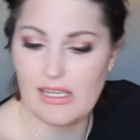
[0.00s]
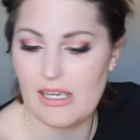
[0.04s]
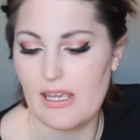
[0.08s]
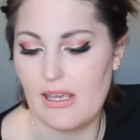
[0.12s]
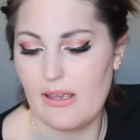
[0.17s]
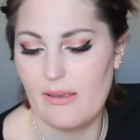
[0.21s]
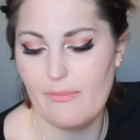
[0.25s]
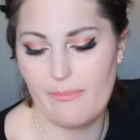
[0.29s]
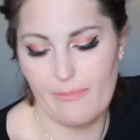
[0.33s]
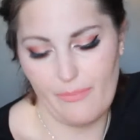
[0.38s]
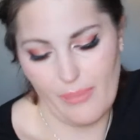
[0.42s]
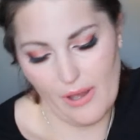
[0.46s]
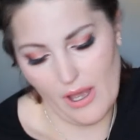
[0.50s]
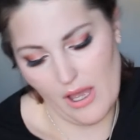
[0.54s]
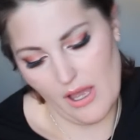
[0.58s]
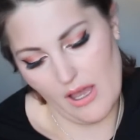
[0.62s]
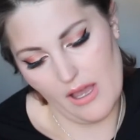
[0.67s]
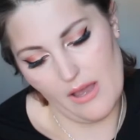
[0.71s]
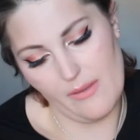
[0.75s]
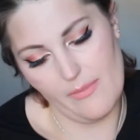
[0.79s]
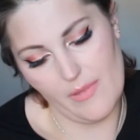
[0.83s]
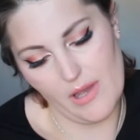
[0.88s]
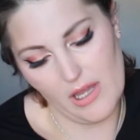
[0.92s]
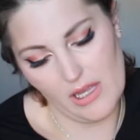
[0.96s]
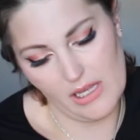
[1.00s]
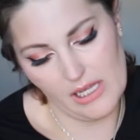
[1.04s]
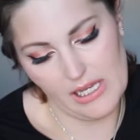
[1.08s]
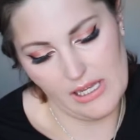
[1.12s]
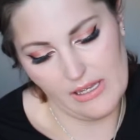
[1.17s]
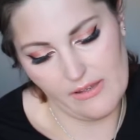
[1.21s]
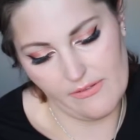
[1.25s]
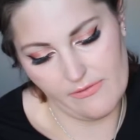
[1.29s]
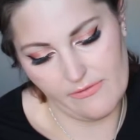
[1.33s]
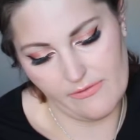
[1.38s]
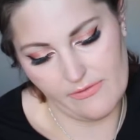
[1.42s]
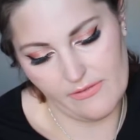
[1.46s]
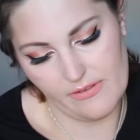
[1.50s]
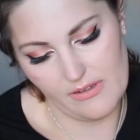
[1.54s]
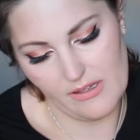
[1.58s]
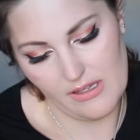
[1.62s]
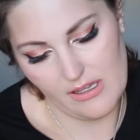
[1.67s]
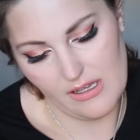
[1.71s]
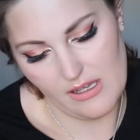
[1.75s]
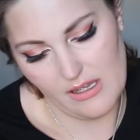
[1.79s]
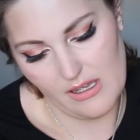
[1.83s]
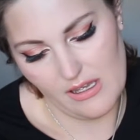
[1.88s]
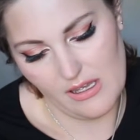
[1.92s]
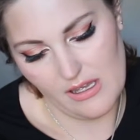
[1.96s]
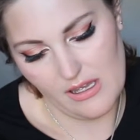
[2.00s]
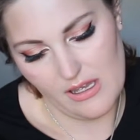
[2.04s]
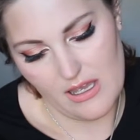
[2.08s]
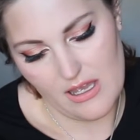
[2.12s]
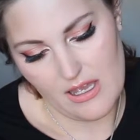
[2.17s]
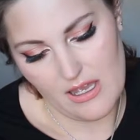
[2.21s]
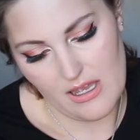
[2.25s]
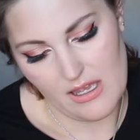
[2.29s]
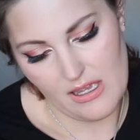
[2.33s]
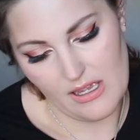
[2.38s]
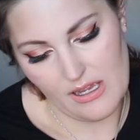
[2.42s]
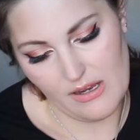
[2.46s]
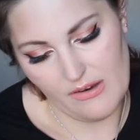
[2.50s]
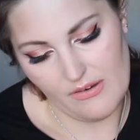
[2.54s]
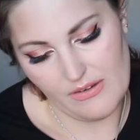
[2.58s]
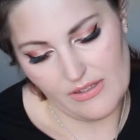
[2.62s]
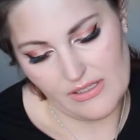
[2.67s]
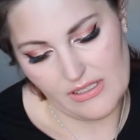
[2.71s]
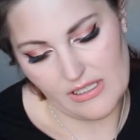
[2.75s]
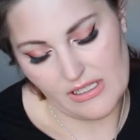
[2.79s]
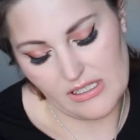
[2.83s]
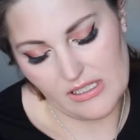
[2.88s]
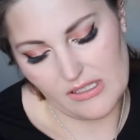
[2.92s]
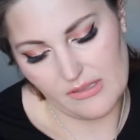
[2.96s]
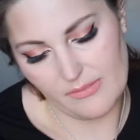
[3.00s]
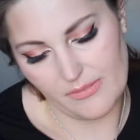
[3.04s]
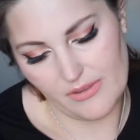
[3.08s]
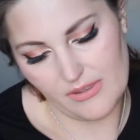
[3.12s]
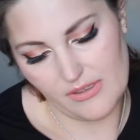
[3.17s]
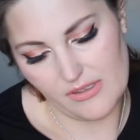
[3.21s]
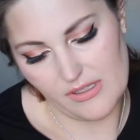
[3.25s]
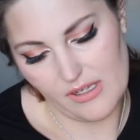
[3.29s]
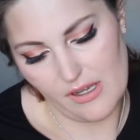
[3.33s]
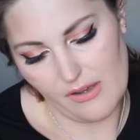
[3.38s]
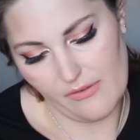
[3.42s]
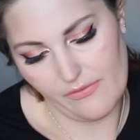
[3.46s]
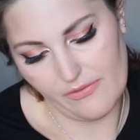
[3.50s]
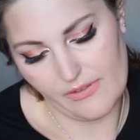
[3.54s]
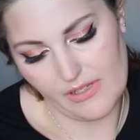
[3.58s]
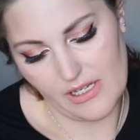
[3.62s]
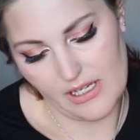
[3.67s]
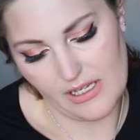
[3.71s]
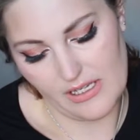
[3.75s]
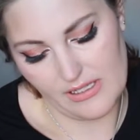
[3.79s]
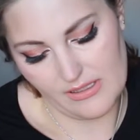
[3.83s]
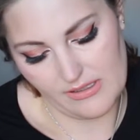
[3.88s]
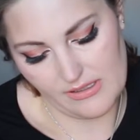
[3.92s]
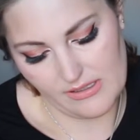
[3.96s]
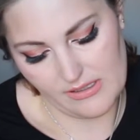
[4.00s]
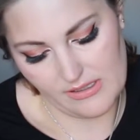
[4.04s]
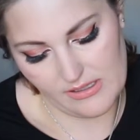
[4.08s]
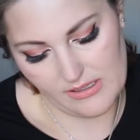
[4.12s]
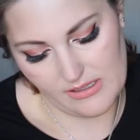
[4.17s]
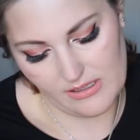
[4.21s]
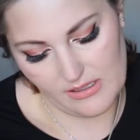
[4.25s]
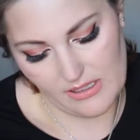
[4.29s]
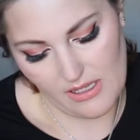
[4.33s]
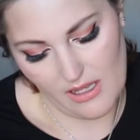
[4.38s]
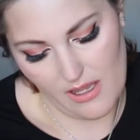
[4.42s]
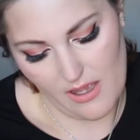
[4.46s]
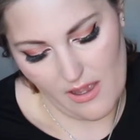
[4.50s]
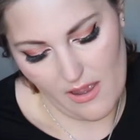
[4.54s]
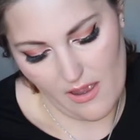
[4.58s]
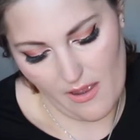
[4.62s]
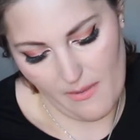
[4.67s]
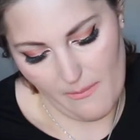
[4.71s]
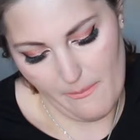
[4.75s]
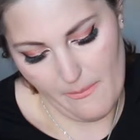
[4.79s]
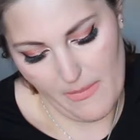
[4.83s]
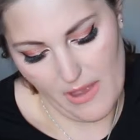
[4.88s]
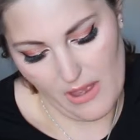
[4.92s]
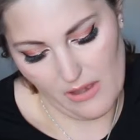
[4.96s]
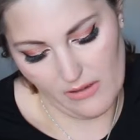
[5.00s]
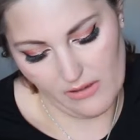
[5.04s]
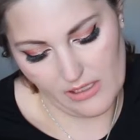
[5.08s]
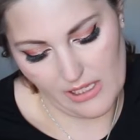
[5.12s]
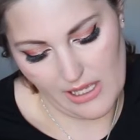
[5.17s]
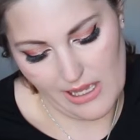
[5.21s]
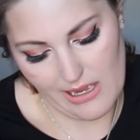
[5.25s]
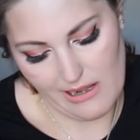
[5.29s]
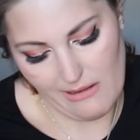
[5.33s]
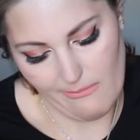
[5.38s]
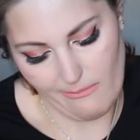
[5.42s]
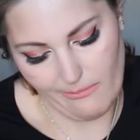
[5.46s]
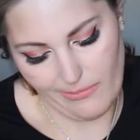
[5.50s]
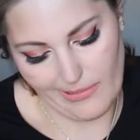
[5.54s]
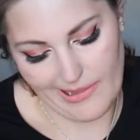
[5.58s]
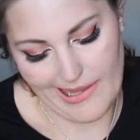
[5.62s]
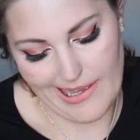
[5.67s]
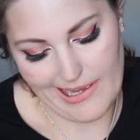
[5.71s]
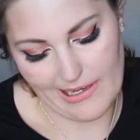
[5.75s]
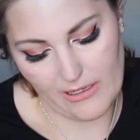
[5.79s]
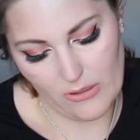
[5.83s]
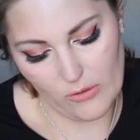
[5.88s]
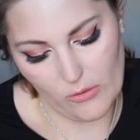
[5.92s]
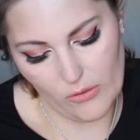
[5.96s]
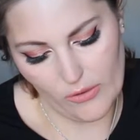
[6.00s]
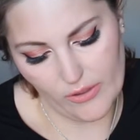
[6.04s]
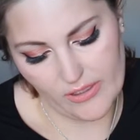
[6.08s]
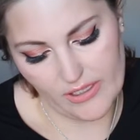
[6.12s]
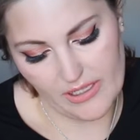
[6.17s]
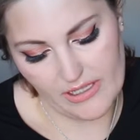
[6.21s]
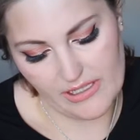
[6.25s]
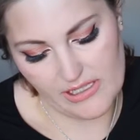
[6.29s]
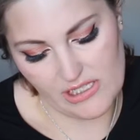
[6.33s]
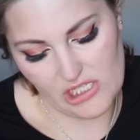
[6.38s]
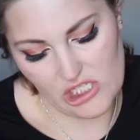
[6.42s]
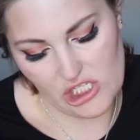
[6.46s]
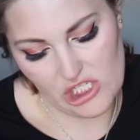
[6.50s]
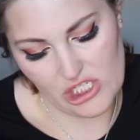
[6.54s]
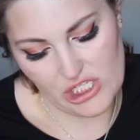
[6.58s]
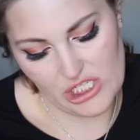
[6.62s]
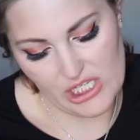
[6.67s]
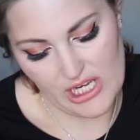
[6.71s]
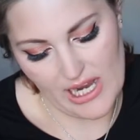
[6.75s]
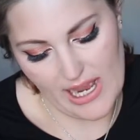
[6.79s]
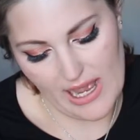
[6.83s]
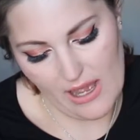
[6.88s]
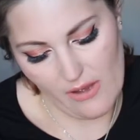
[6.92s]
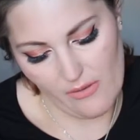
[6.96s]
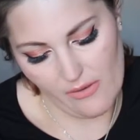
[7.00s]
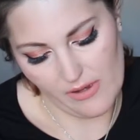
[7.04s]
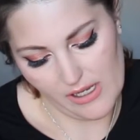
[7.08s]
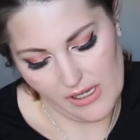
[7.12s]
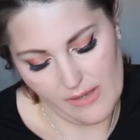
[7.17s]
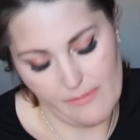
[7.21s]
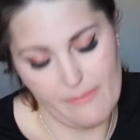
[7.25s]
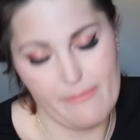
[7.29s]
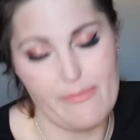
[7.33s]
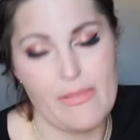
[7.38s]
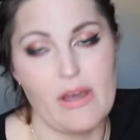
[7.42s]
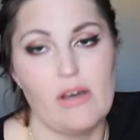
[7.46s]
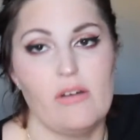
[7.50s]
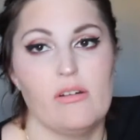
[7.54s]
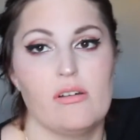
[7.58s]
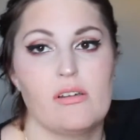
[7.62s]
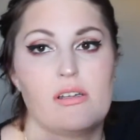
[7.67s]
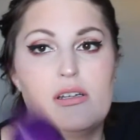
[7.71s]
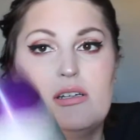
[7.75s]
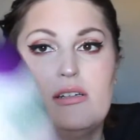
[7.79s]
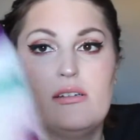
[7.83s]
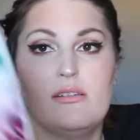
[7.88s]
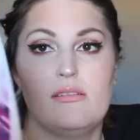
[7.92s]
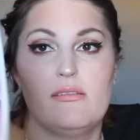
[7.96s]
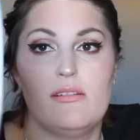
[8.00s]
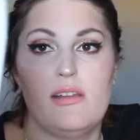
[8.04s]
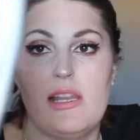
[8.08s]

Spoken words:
the Palmolive Irresistible Softness Milk and Black Orchid Shower Milk.